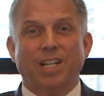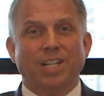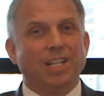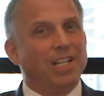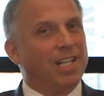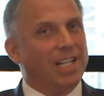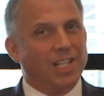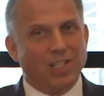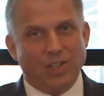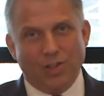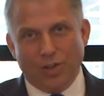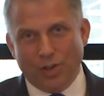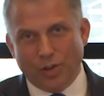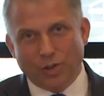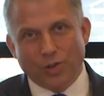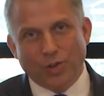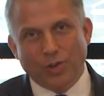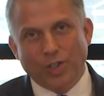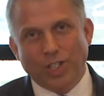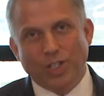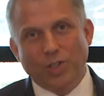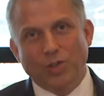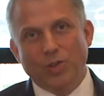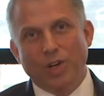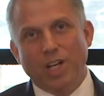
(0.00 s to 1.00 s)
is not
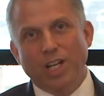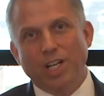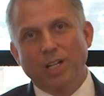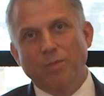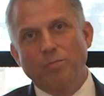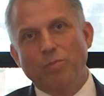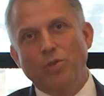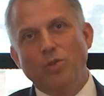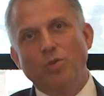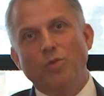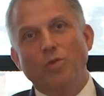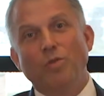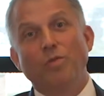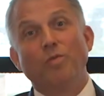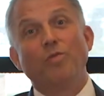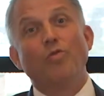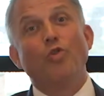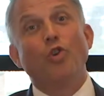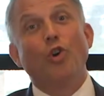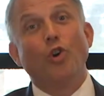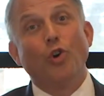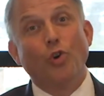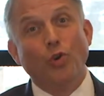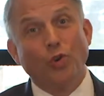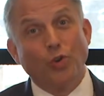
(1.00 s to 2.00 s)
going to help you for
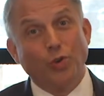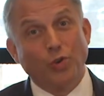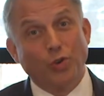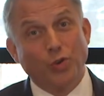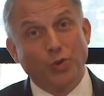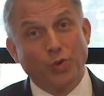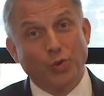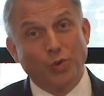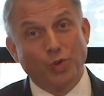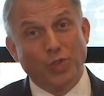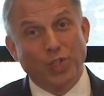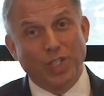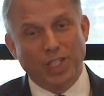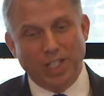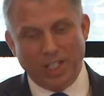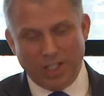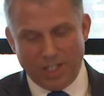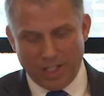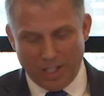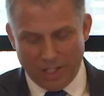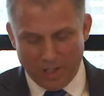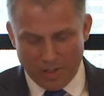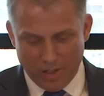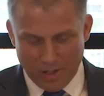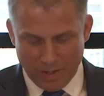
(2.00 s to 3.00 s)
all those
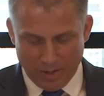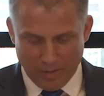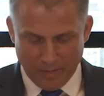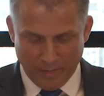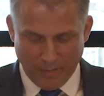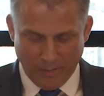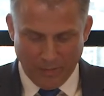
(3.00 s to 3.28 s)
details.